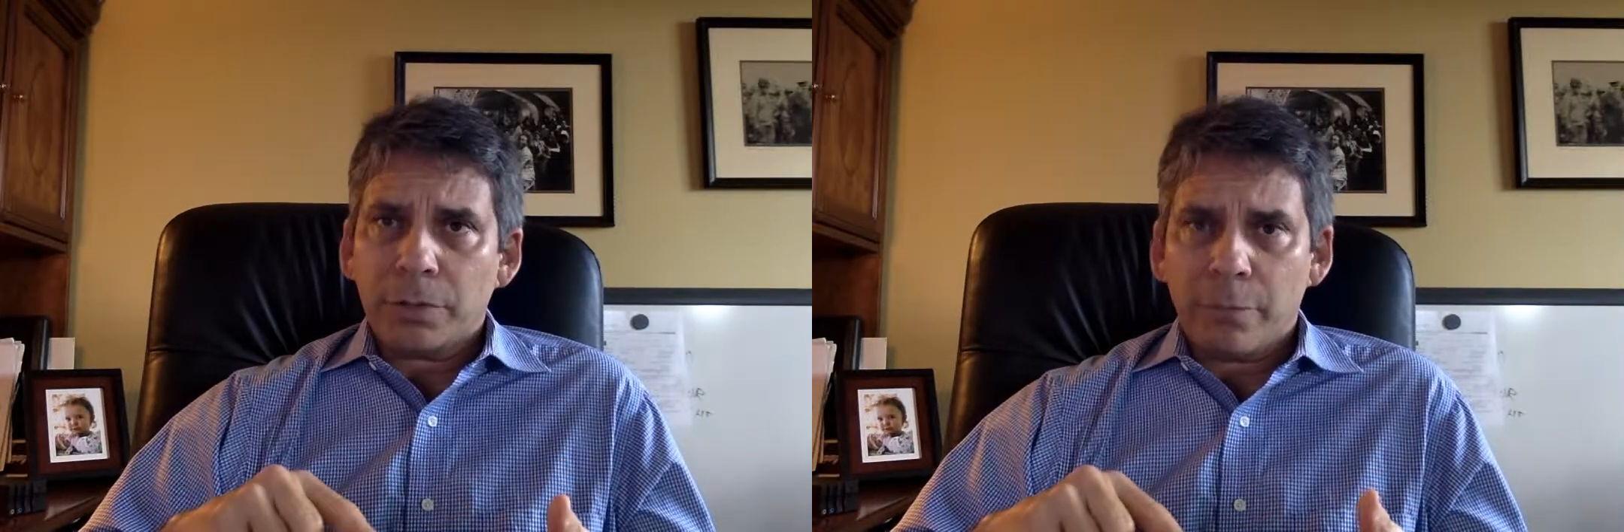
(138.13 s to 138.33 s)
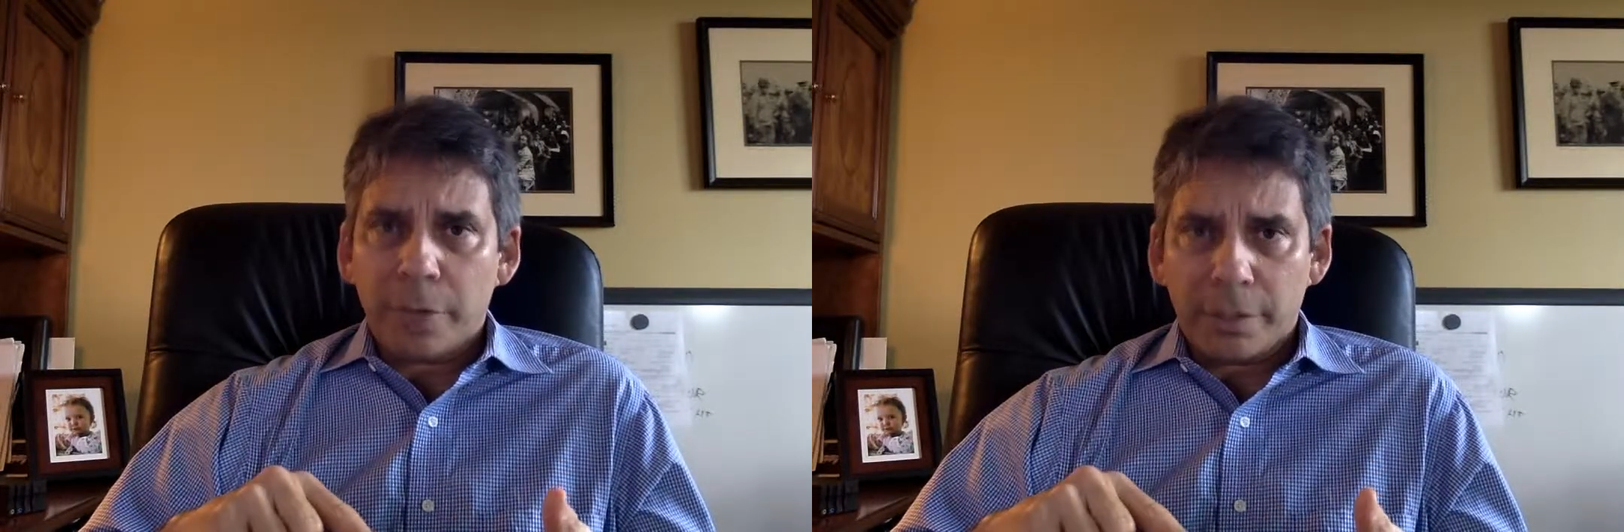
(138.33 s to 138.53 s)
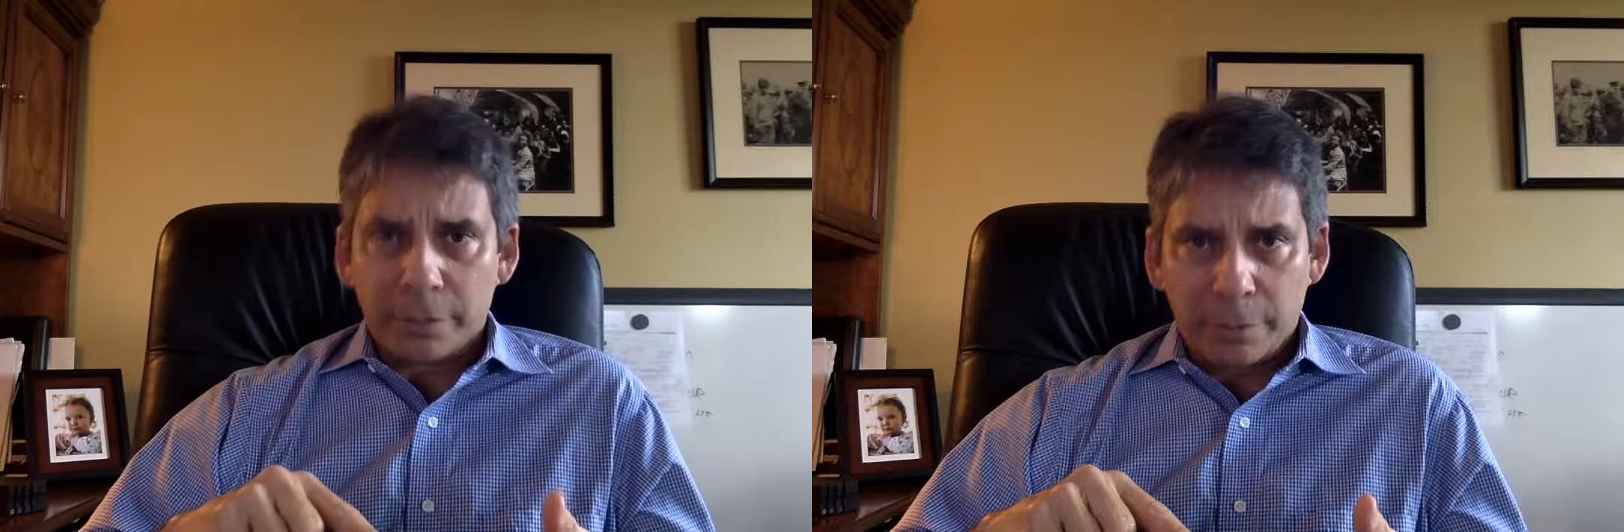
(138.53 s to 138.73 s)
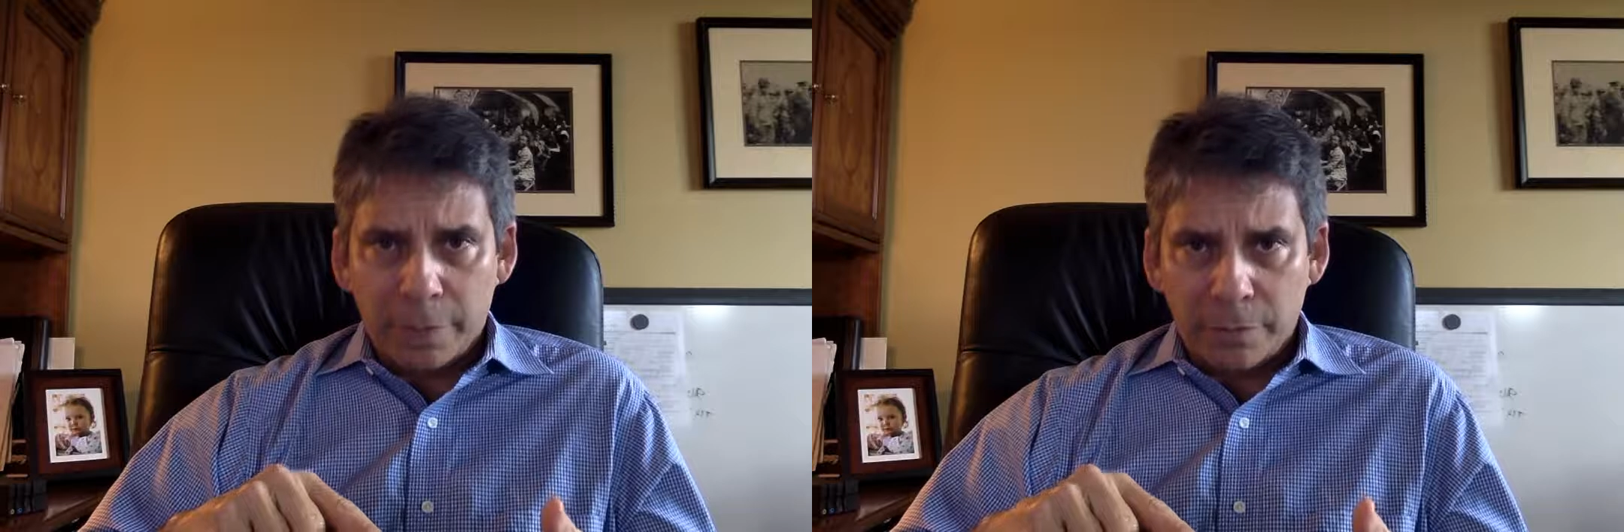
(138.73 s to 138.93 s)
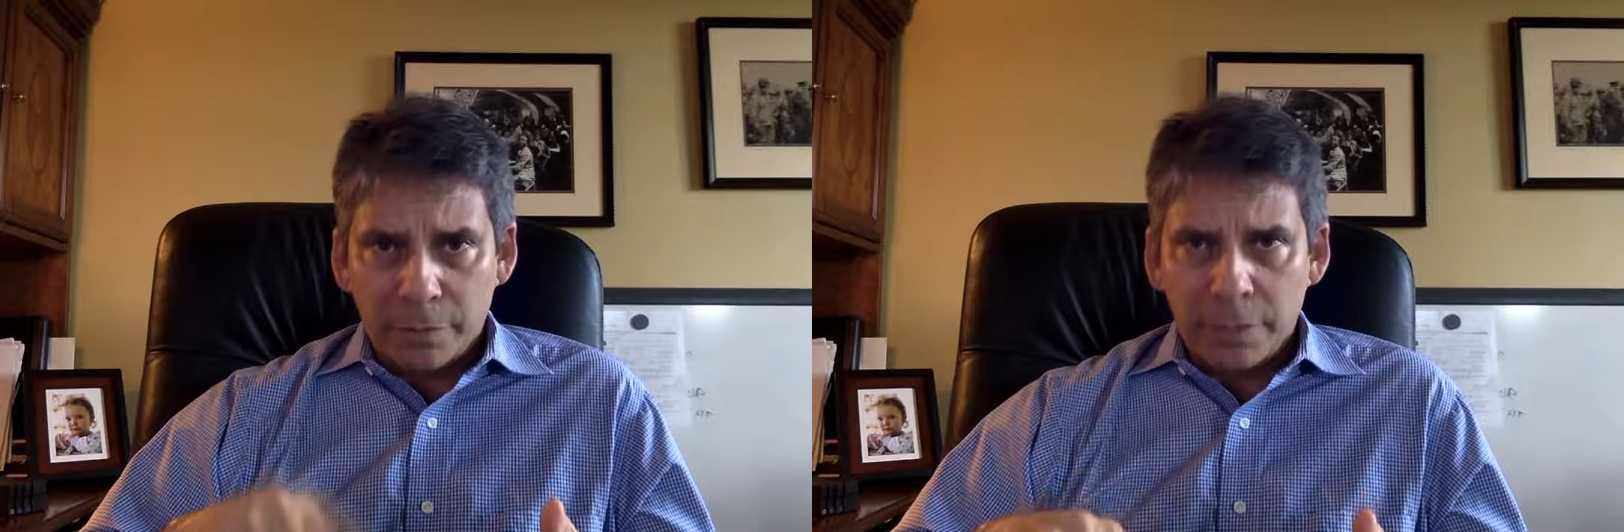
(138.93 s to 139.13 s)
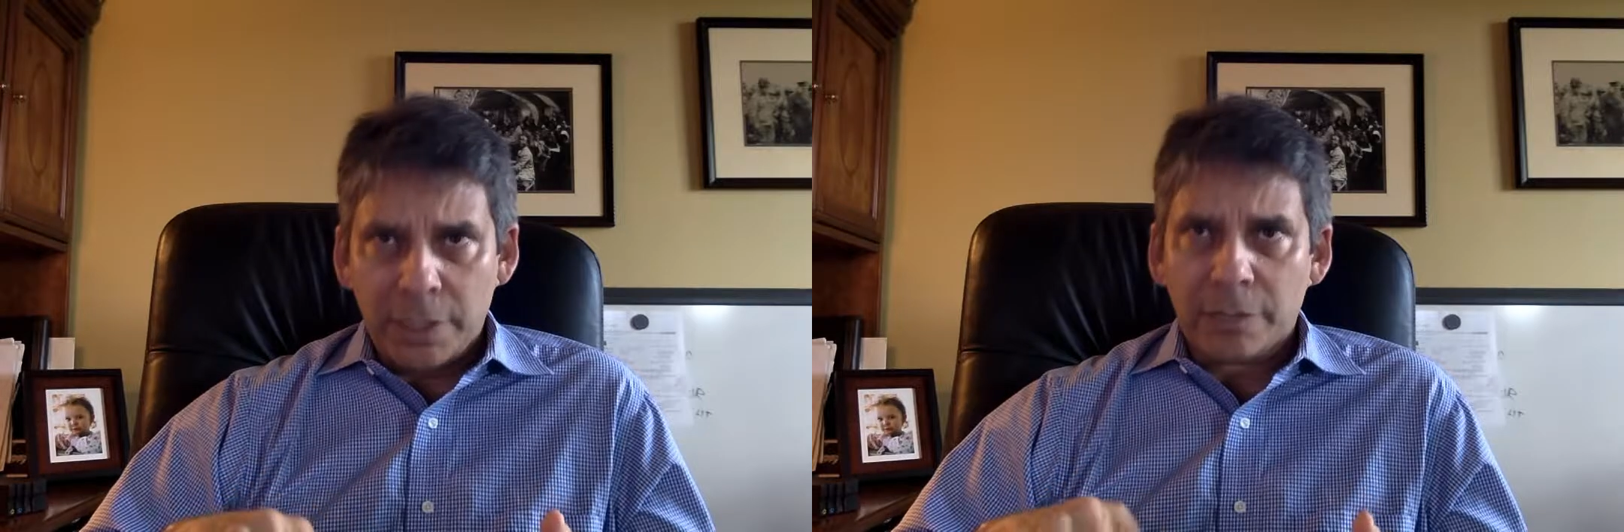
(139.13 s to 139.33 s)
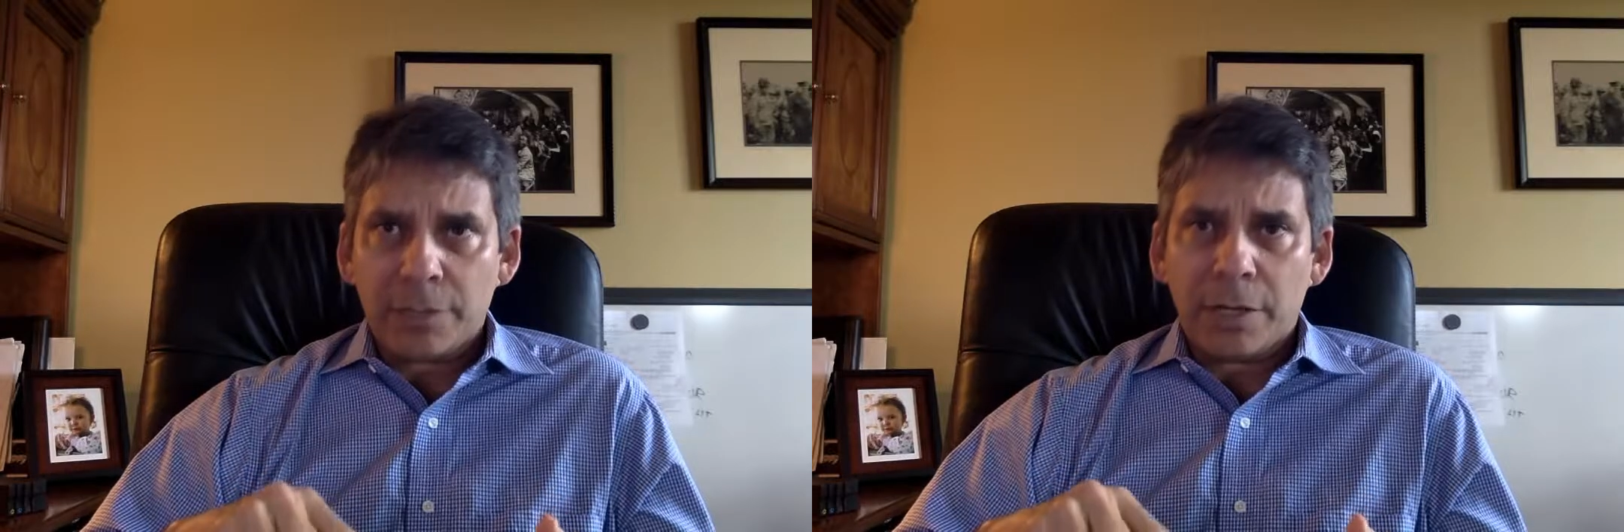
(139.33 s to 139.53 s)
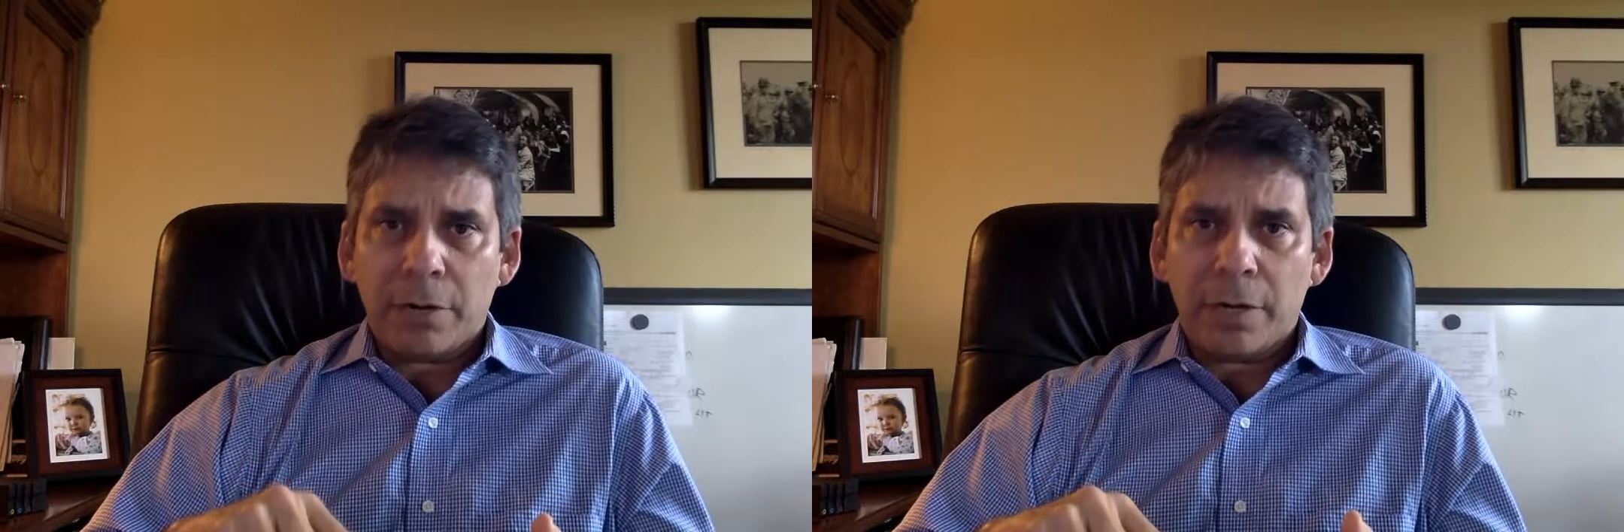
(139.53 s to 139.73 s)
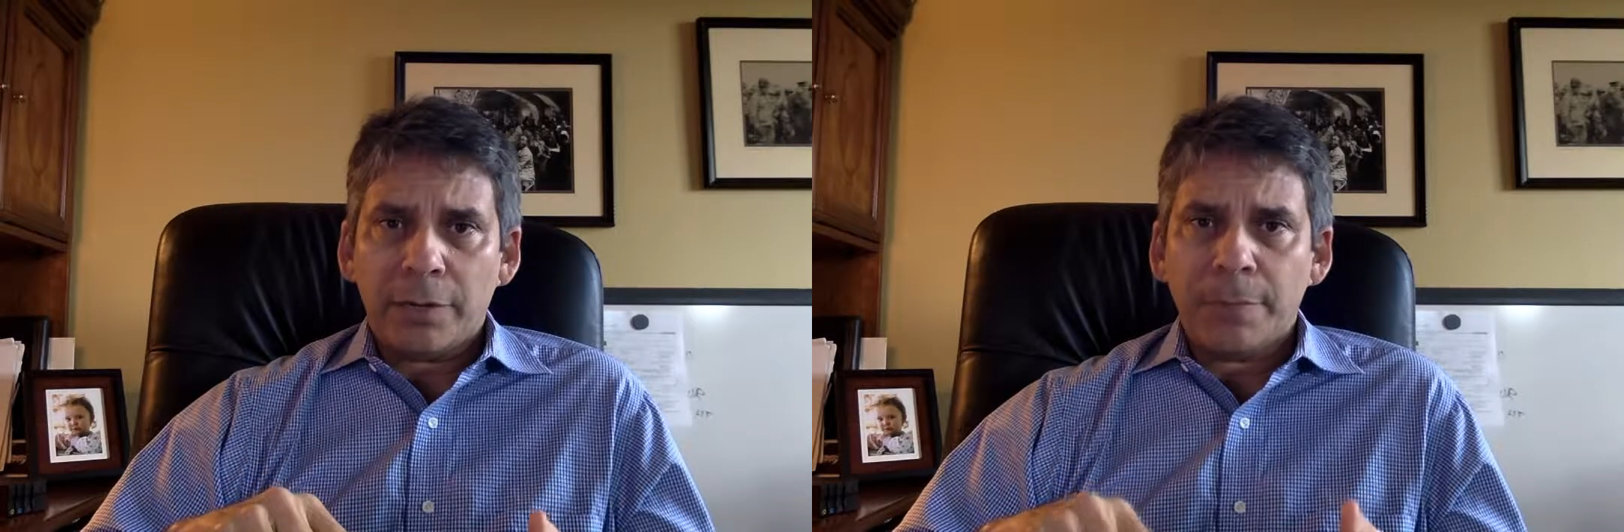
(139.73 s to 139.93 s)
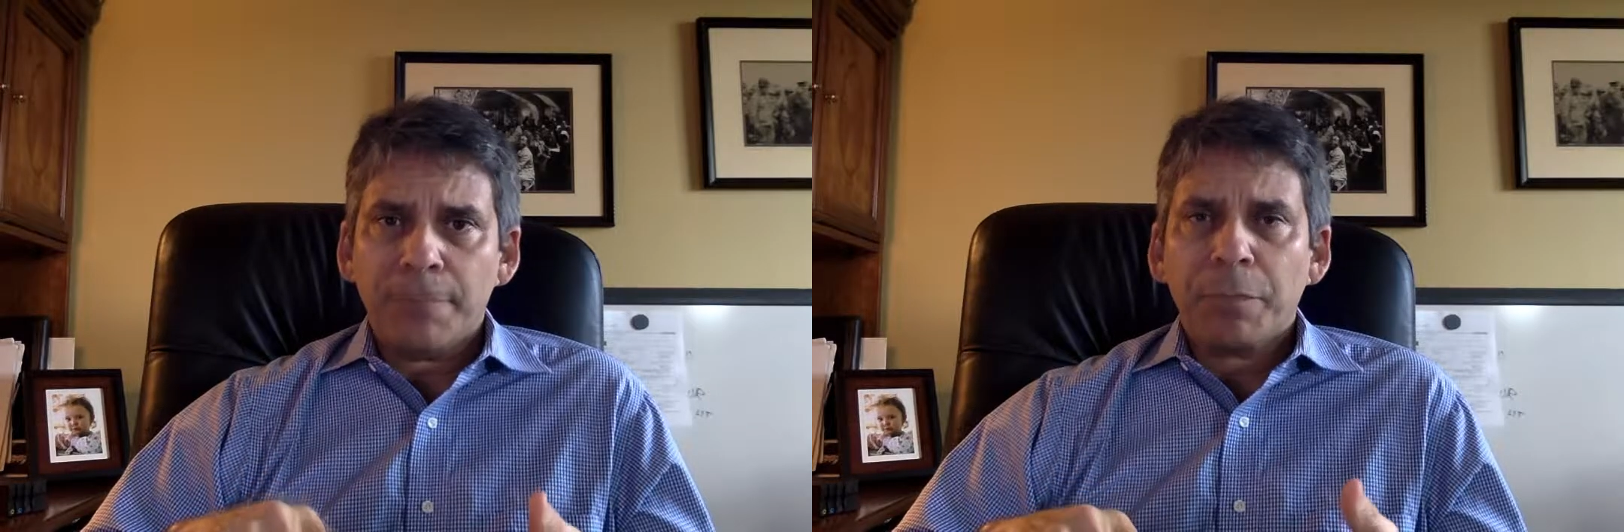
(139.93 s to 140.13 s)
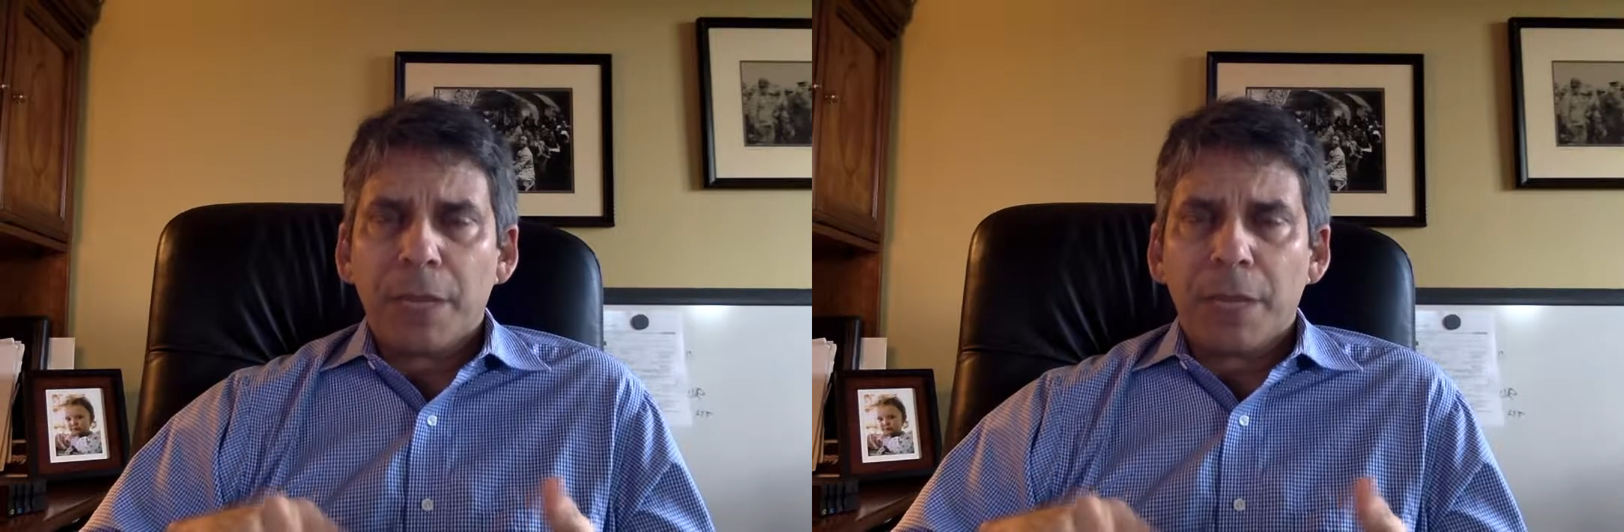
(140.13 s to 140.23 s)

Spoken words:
everybody that's going to be overseeing the CRAs,